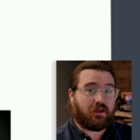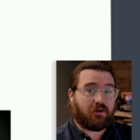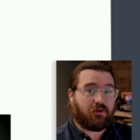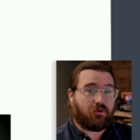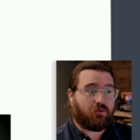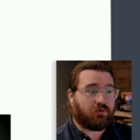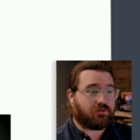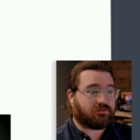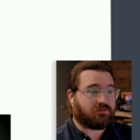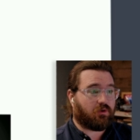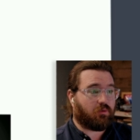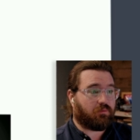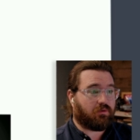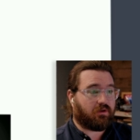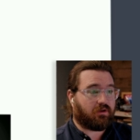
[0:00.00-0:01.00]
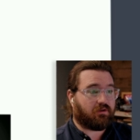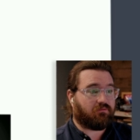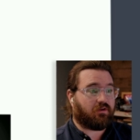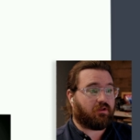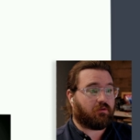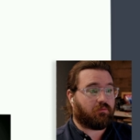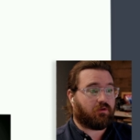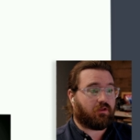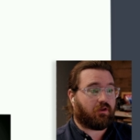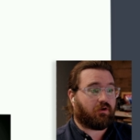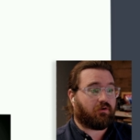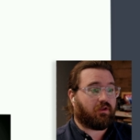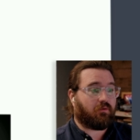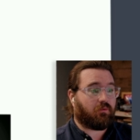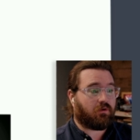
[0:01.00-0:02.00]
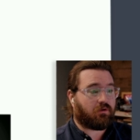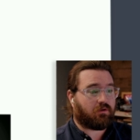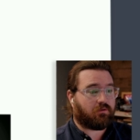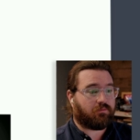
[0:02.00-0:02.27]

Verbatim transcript: know is open and available on our network.